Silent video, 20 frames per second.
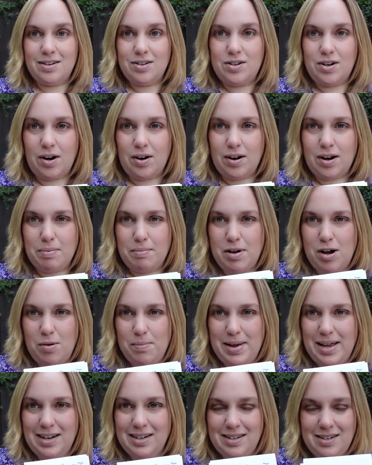dark
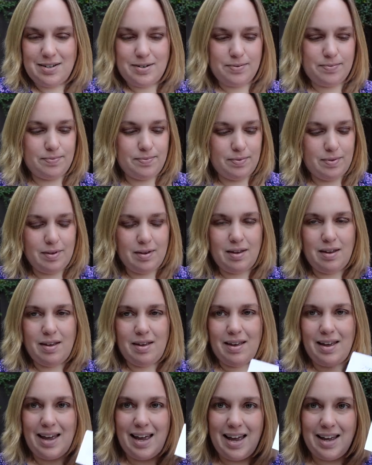moment
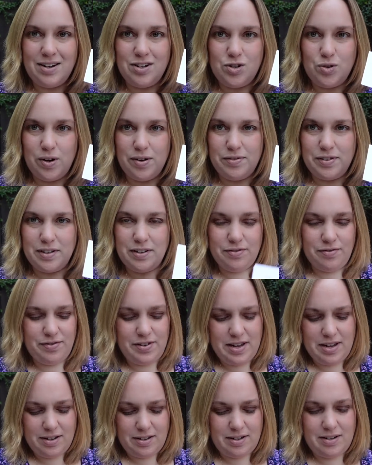and joyful
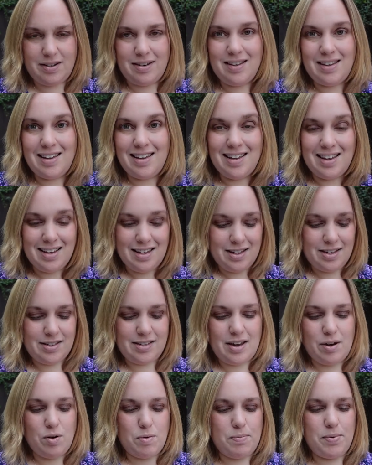defeat.
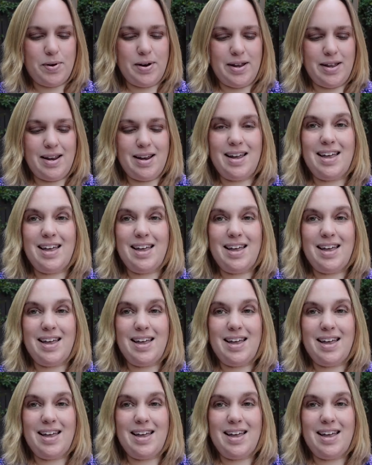So I will put it